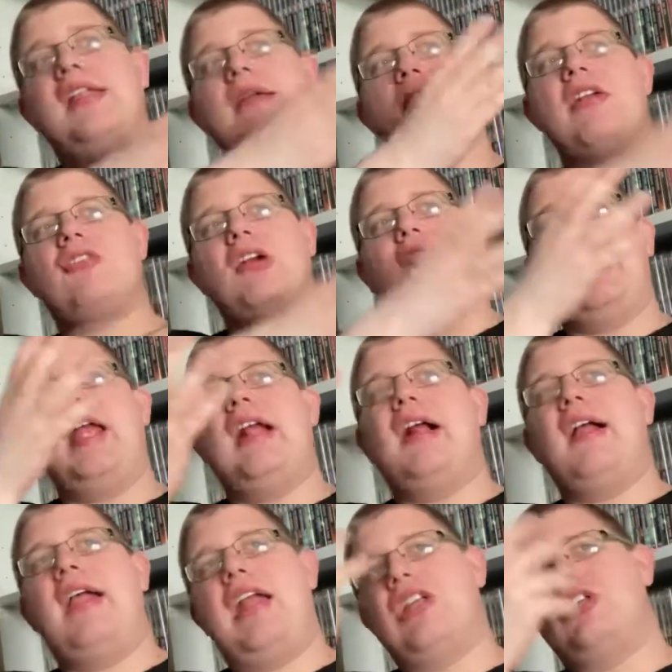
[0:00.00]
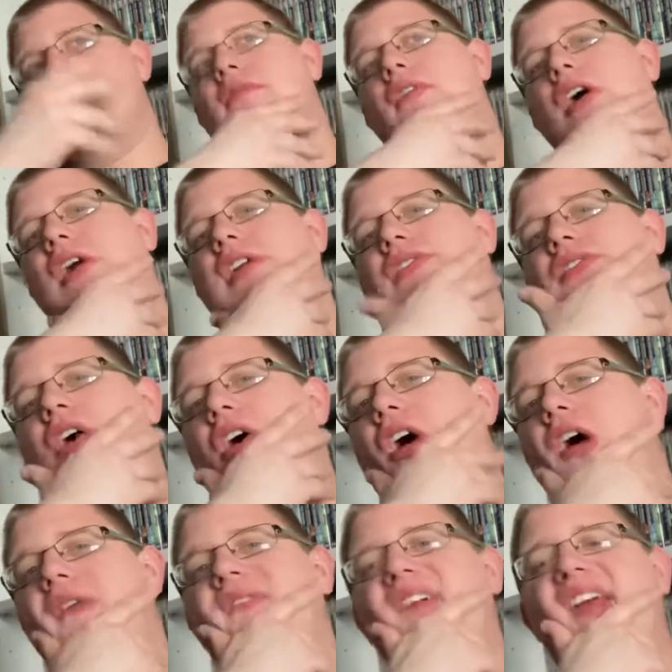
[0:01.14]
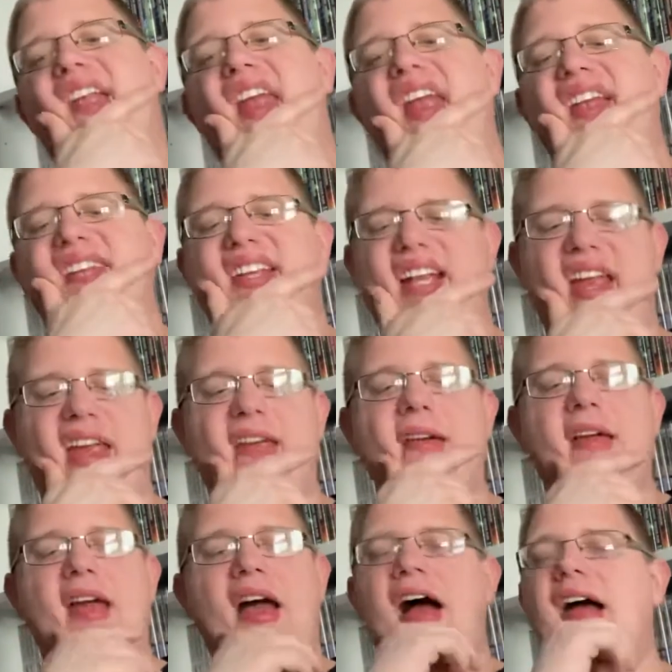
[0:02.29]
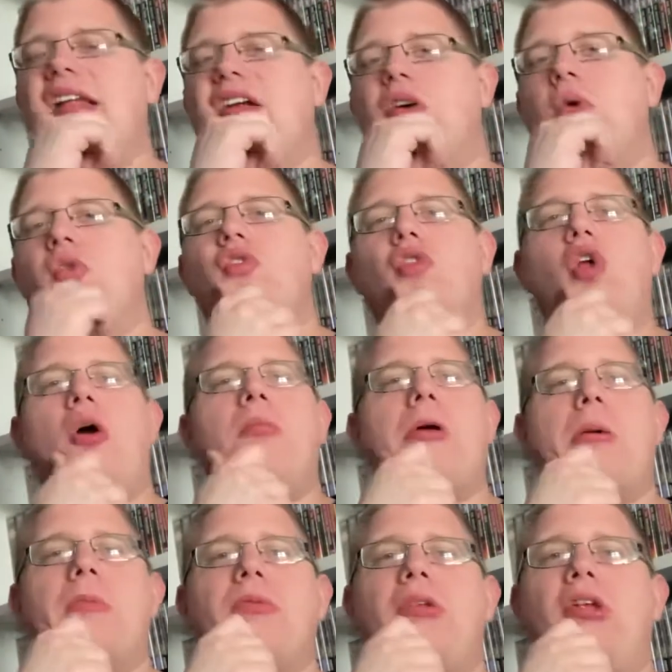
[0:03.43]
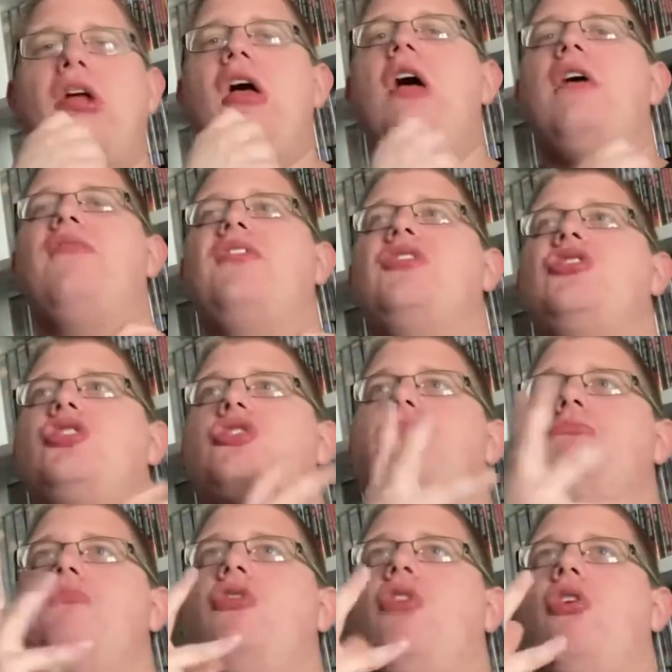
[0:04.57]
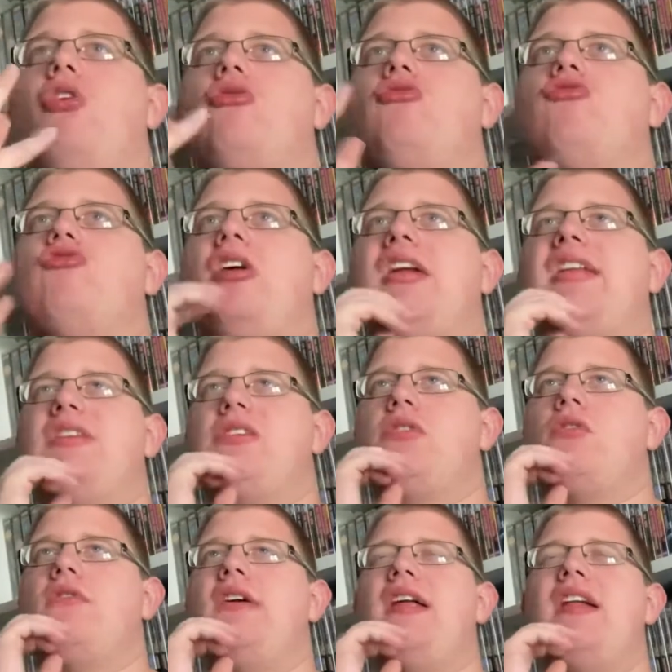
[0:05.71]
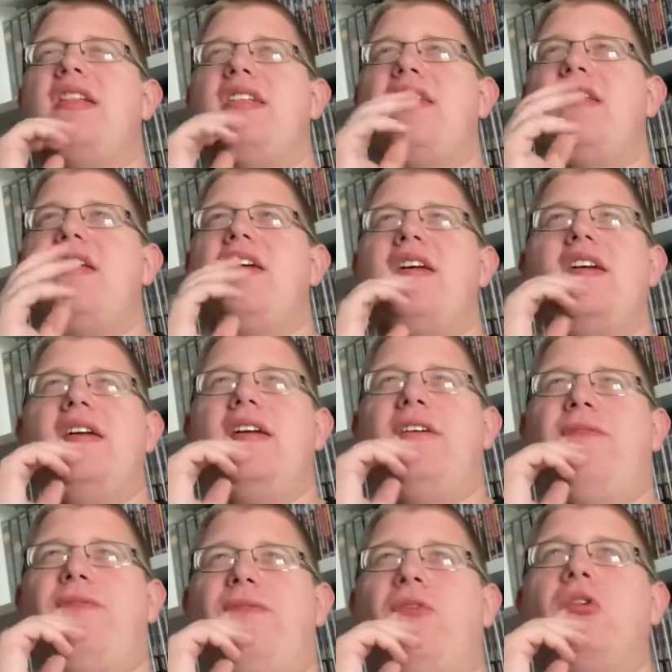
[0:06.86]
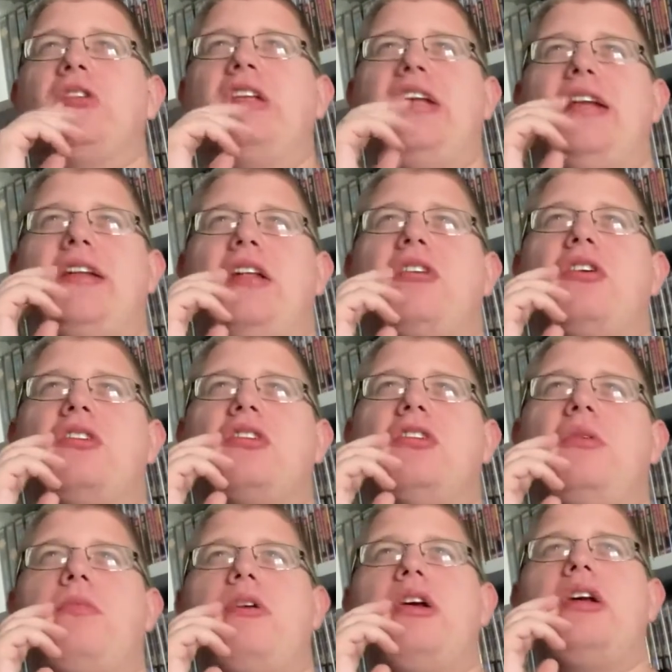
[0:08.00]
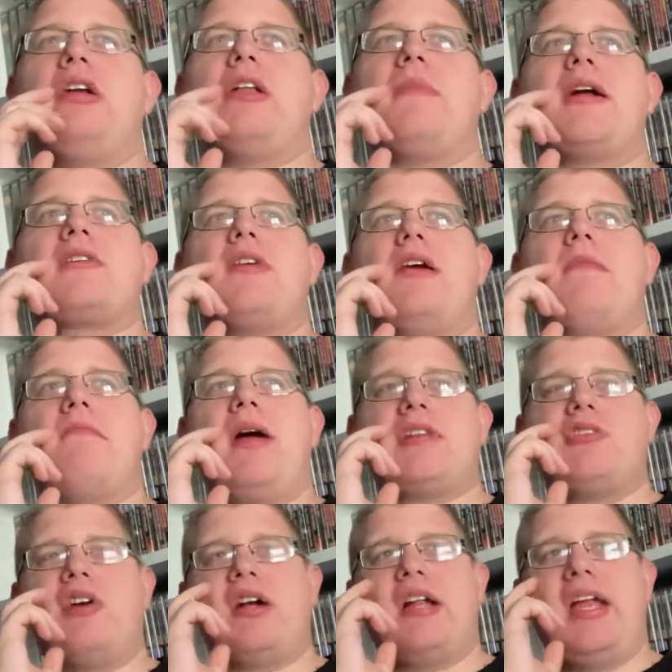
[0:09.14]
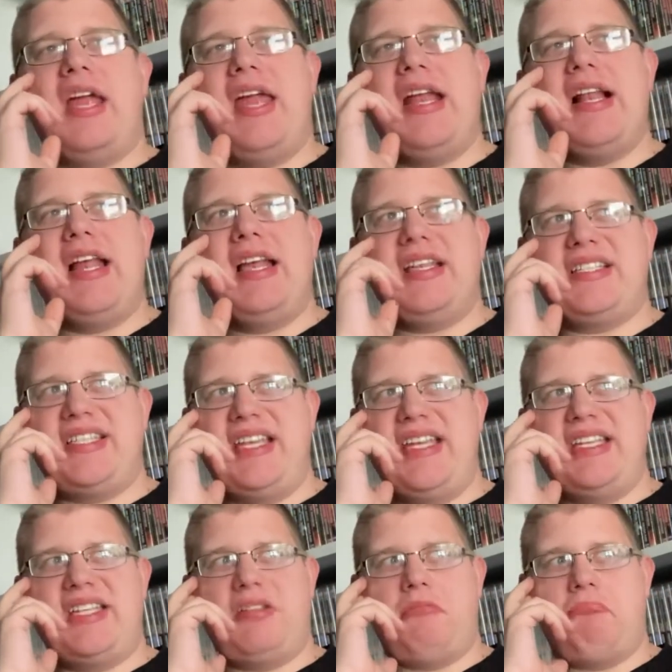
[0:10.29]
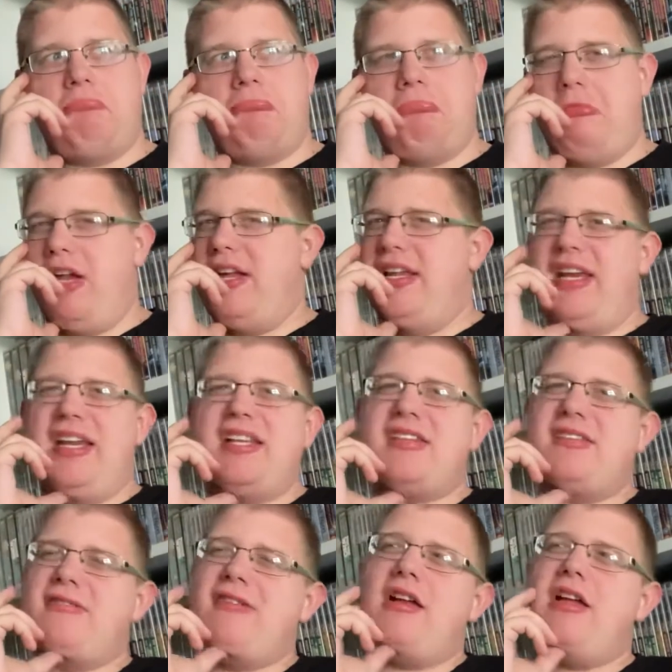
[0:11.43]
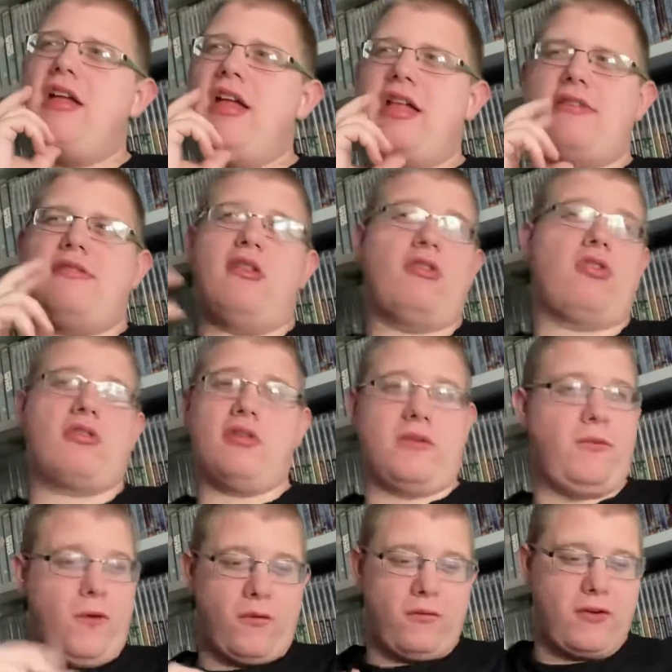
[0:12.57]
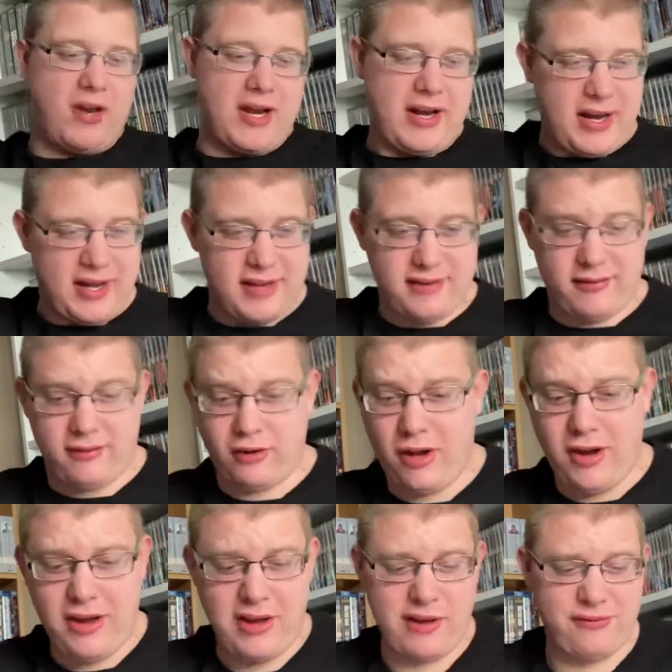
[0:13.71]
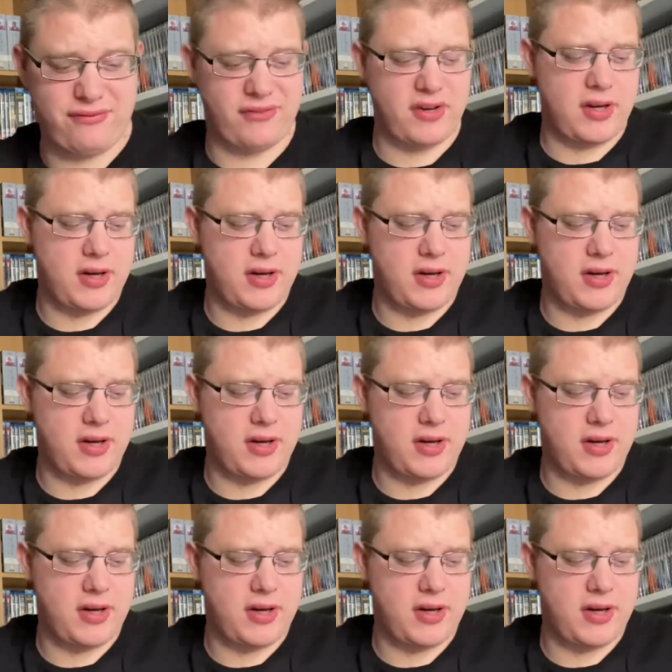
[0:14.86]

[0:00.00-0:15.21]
the Mandragora Helix hitches a ride to Earth in Italy and it causes a lot of problems on Earth. It's just not a great story, and for the Doctor to bring the Mandragora Helix is the Doctor's fault, really. It's on Earth.